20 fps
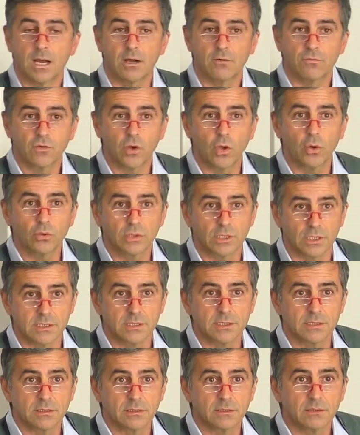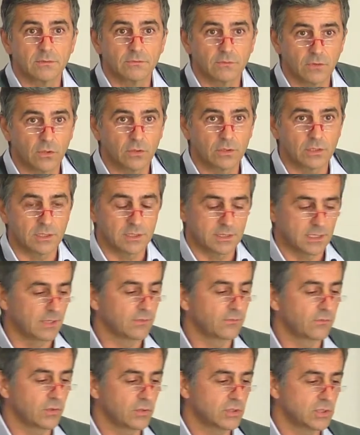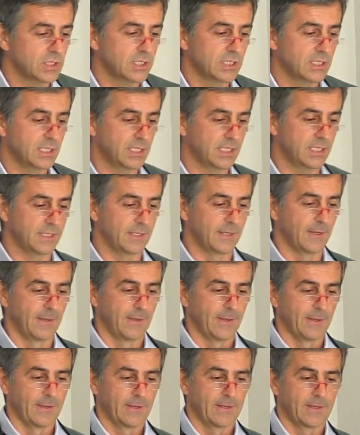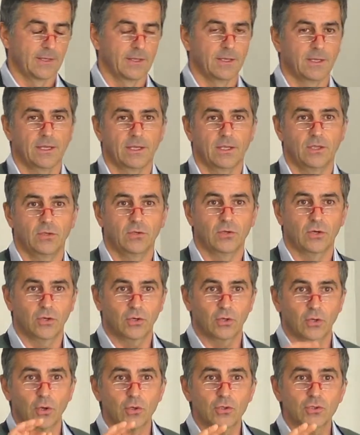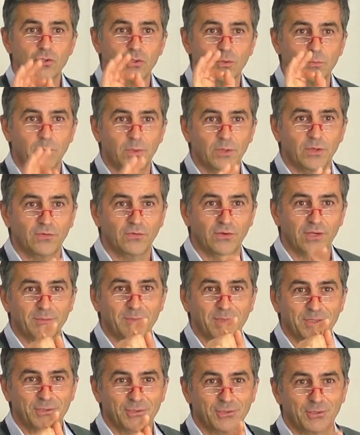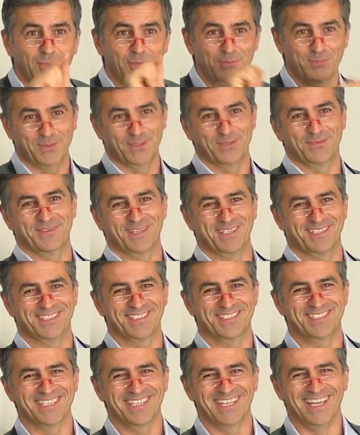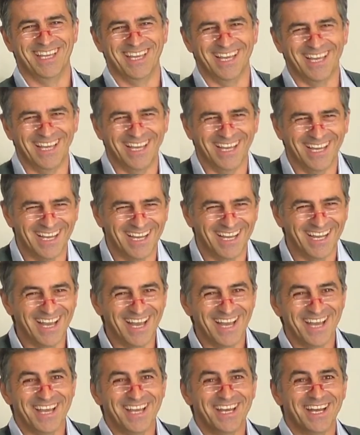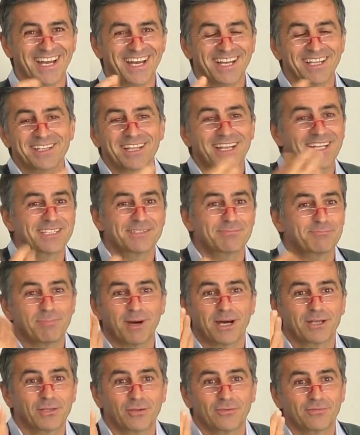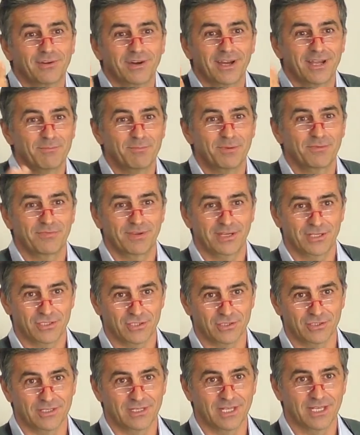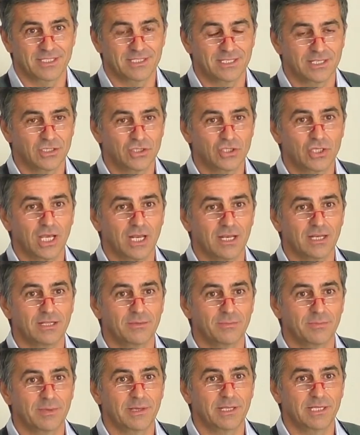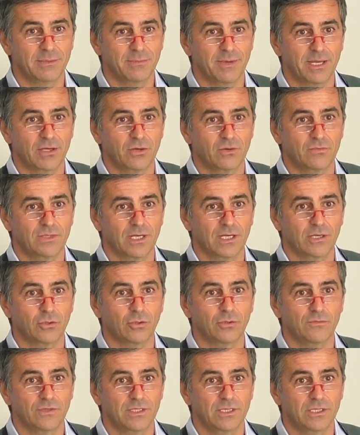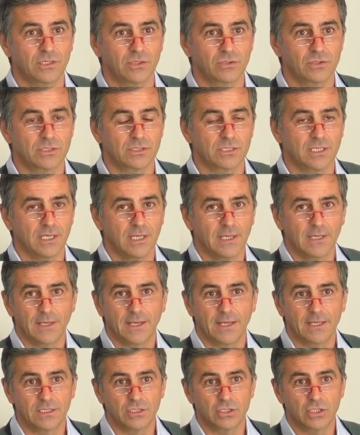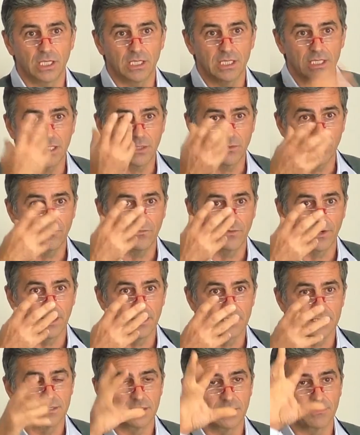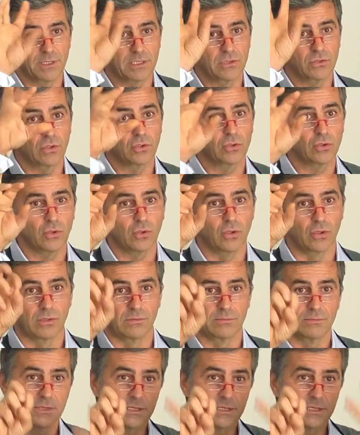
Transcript: Floaters. Unfortunately, you're close to perfect, but you're not perfect, you see. That's part of our imperfection. It's a gel at the back of the called vitreous, and gel liquefies, but not all.